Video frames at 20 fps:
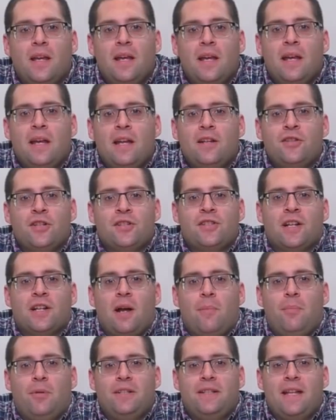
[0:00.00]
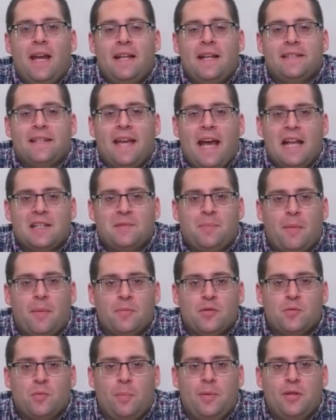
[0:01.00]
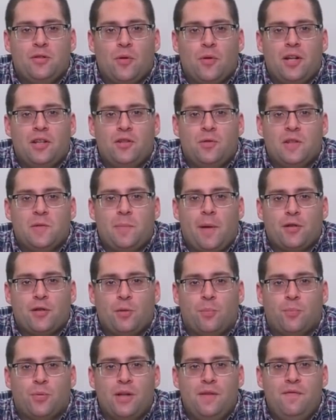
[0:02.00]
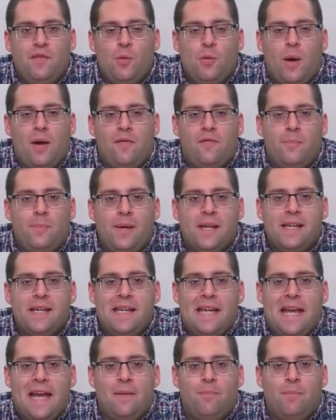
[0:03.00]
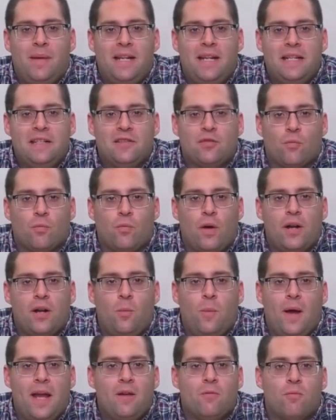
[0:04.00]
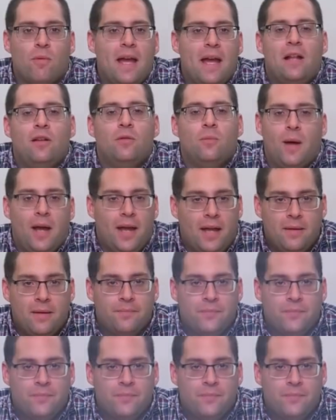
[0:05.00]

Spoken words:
In just a couple of days, cast members will be treated to a special preview of Mickey and Minnie's Runaway Railway.